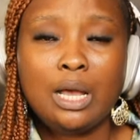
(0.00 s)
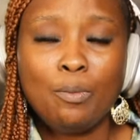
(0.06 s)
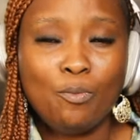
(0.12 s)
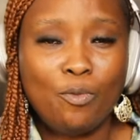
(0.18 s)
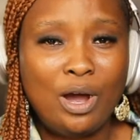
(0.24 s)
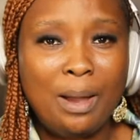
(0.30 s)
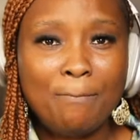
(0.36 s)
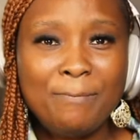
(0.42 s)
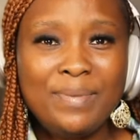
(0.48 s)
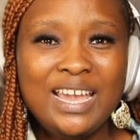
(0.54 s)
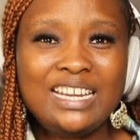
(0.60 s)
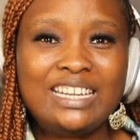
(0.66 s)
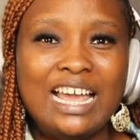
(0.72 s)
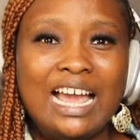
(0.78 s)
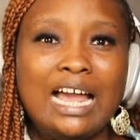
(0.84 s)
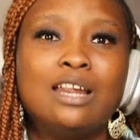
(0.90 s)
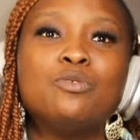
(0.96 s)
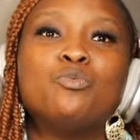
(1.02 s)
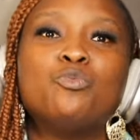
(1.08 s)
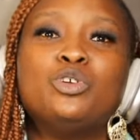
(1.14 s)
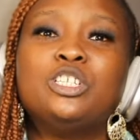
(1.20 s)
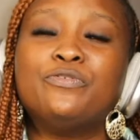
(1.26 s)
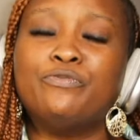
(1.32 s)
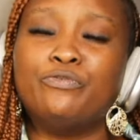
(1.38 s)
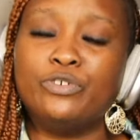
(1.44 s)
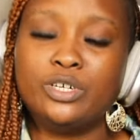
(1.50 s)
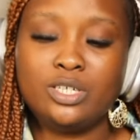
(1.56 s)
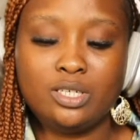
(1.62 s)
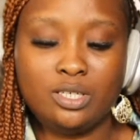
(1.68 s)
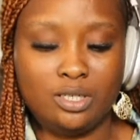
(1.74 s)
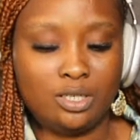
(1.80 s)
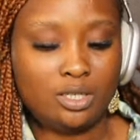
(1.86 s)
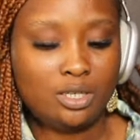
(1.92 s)
Muhammad and which
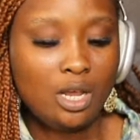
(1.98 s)
verses.